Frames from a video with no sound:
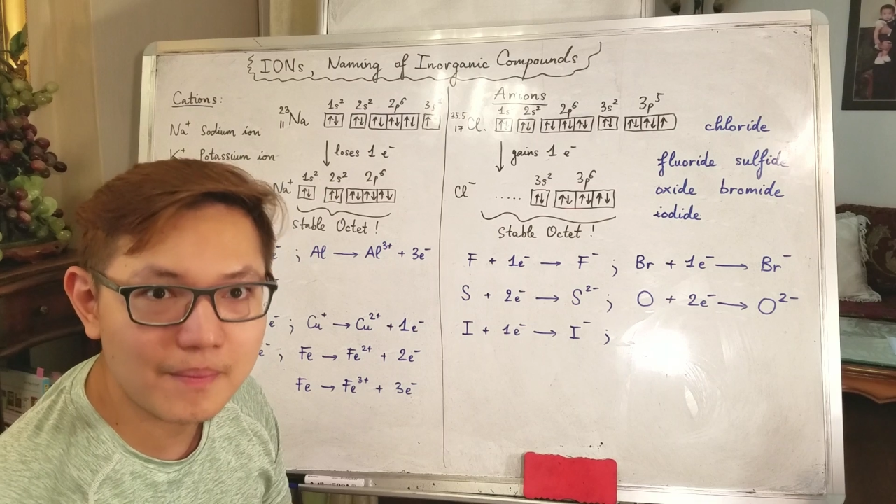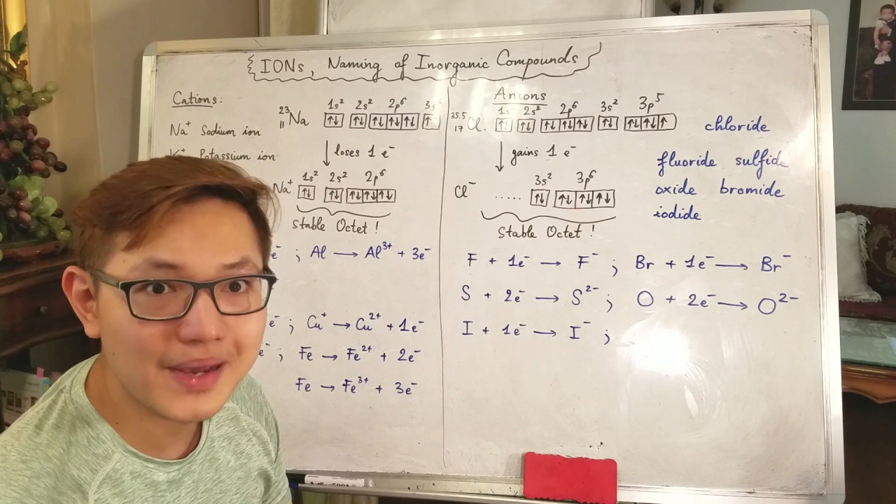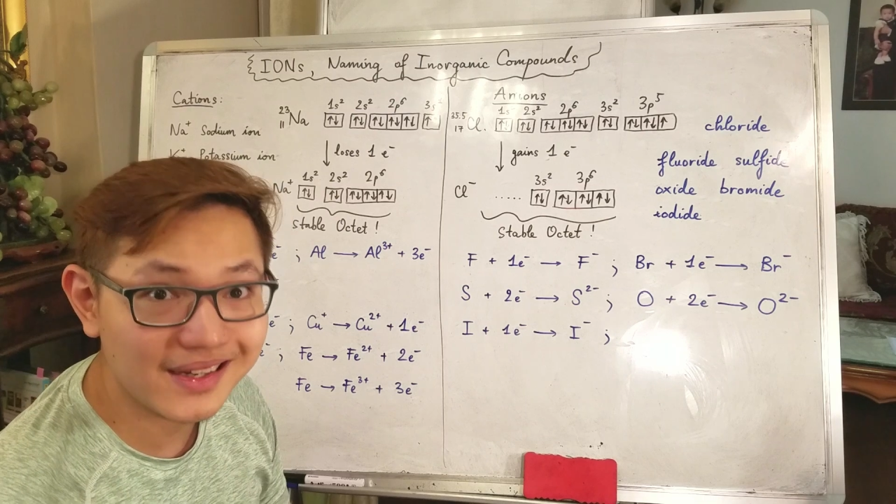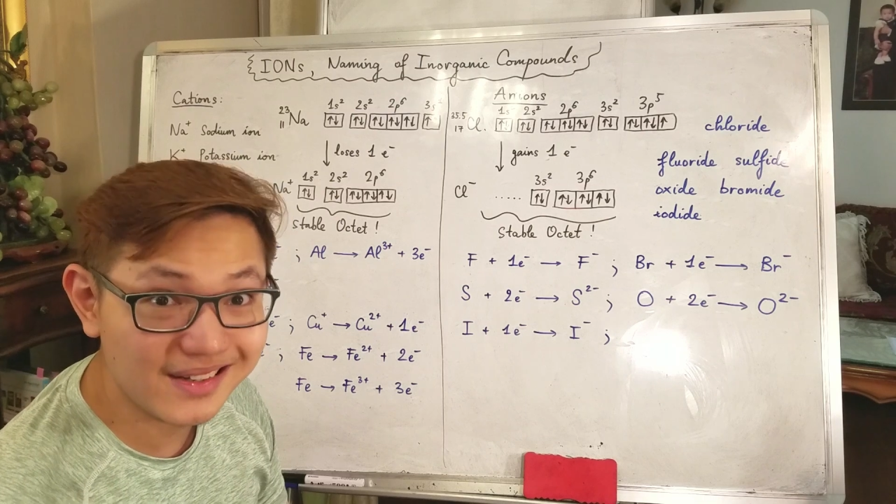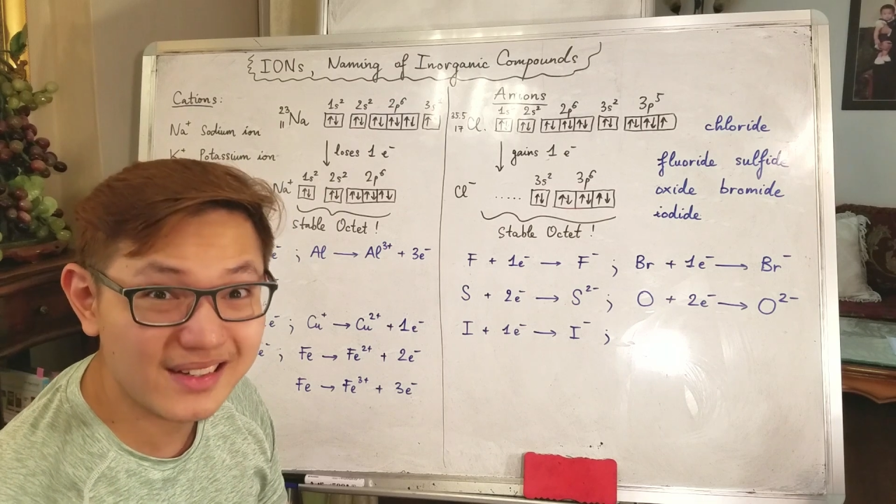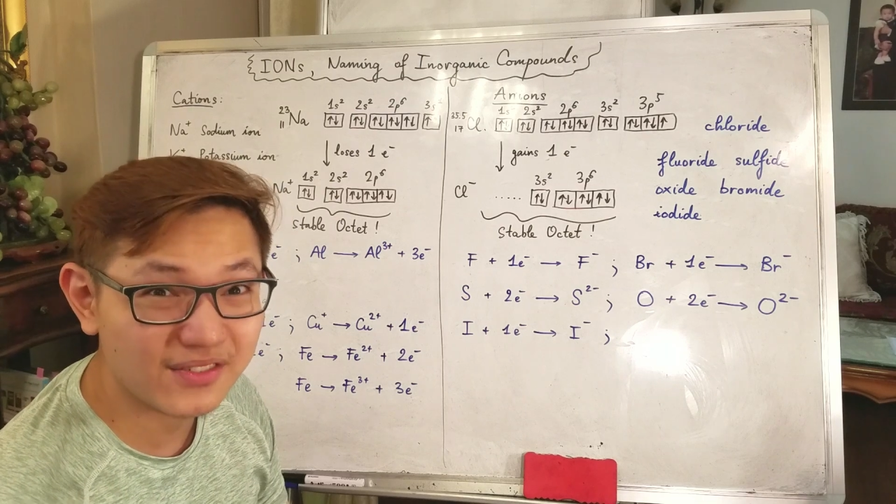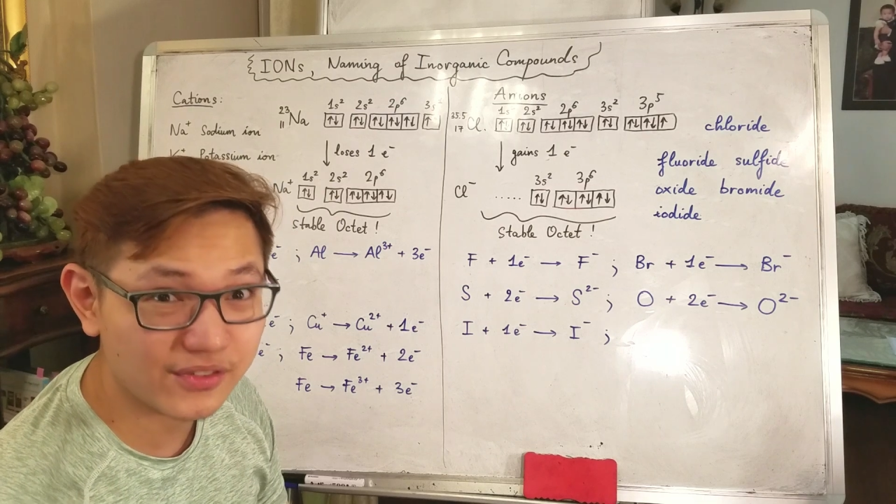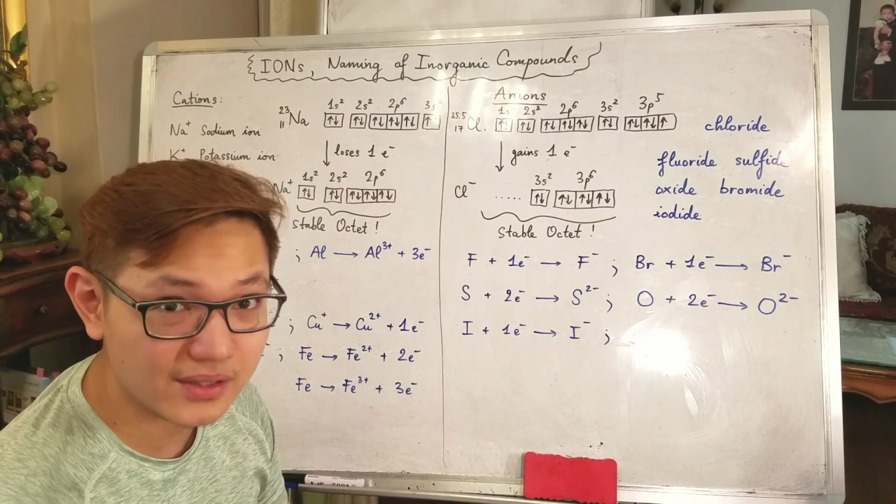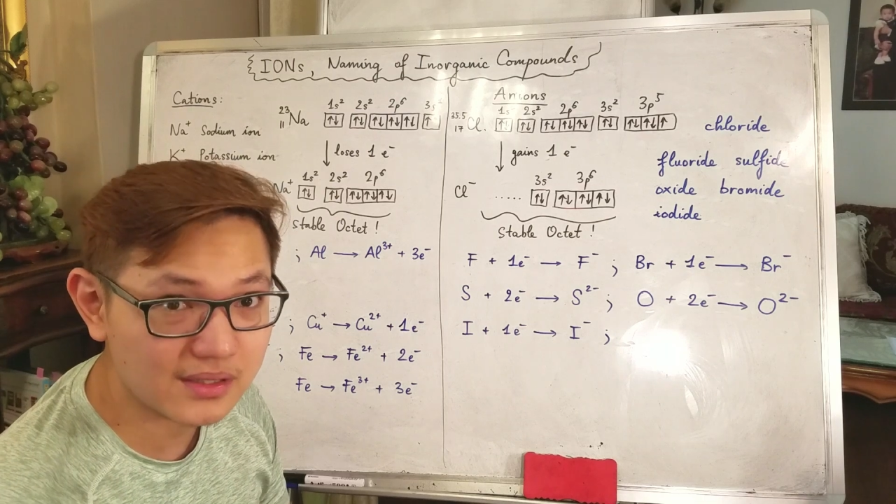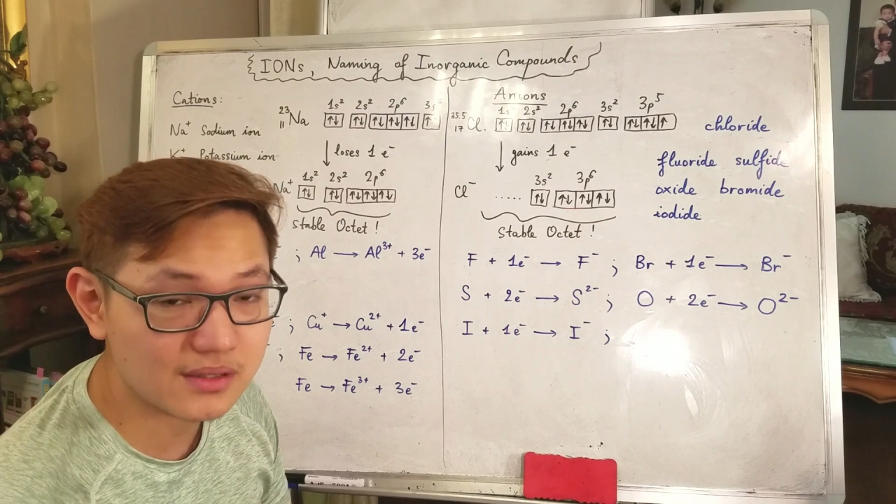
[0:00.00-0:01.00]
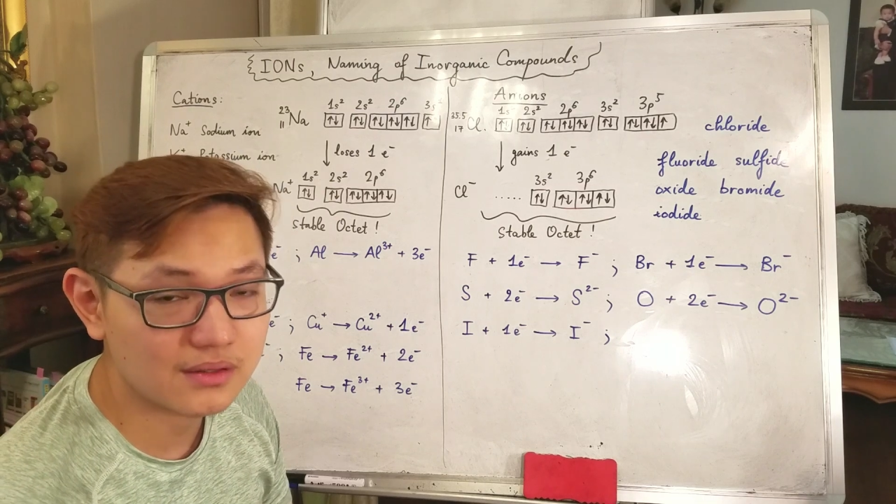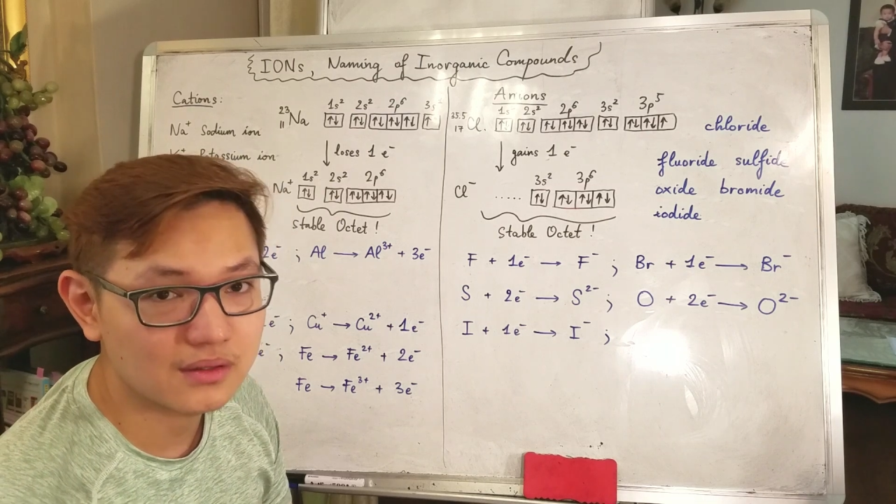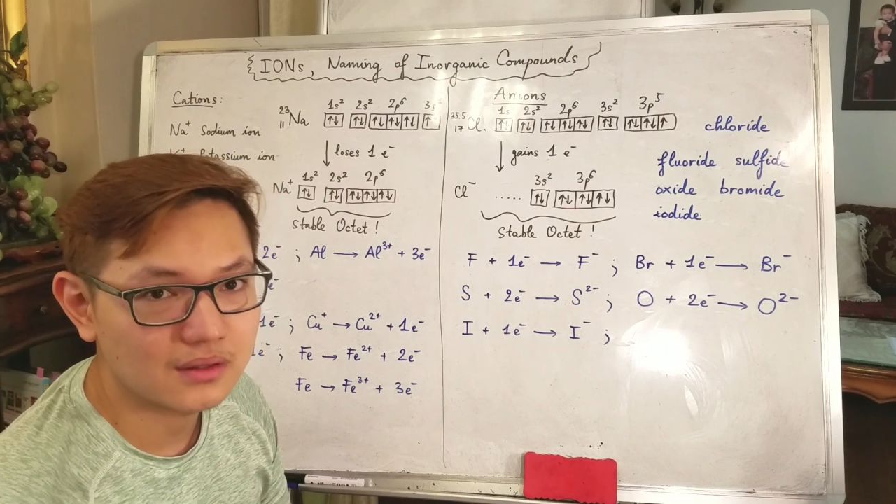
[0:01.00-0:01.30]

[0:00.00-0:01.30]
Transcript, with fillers: many different